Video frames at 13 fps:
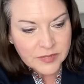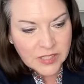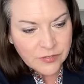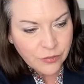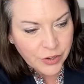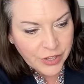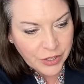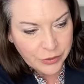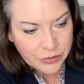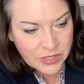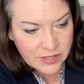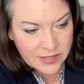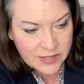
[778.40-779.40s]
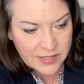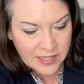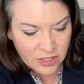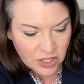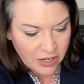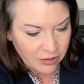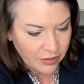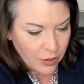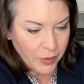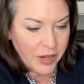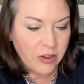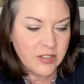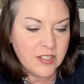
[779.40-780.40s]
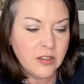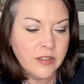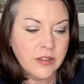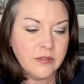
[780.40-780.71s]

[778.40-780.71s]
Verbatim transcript: for you to stitch. I don't know, here's all the